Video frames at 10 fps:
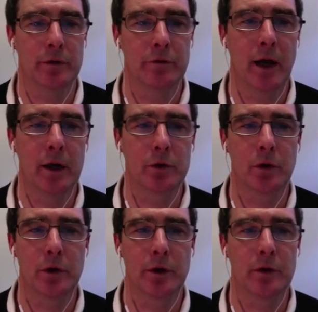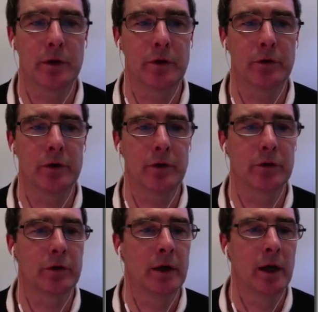Factorial is
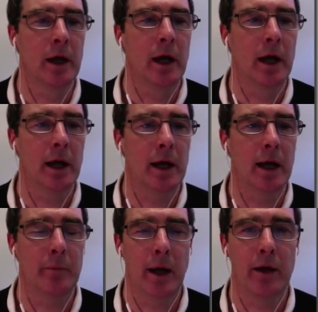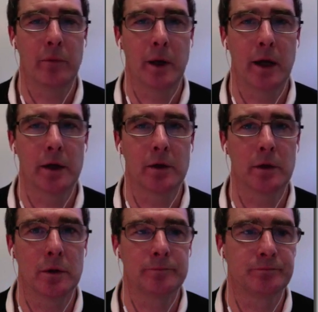just a
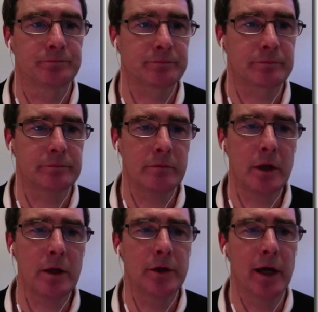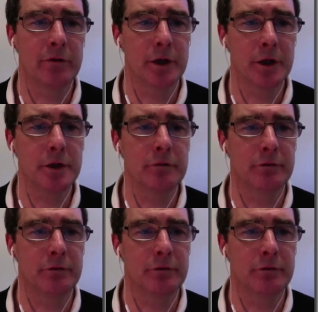mathematical definition.